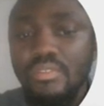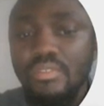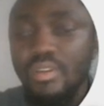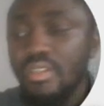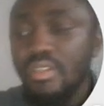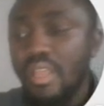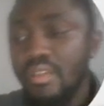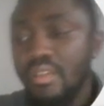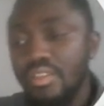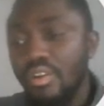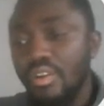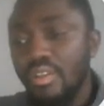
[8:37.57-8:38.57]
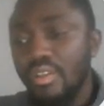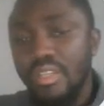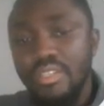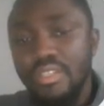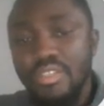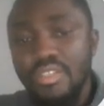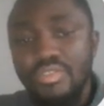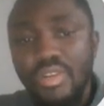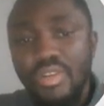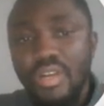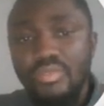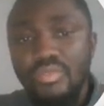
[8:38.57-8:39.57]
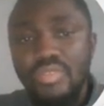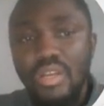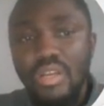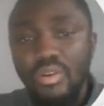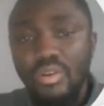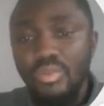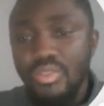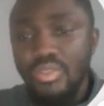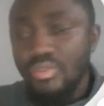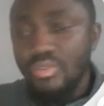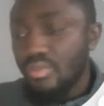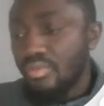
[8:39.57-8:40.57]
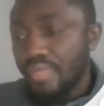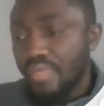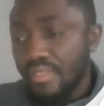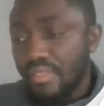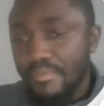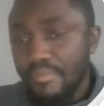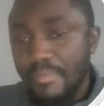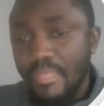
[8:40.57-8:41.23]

Alternate interior angles are always congruent.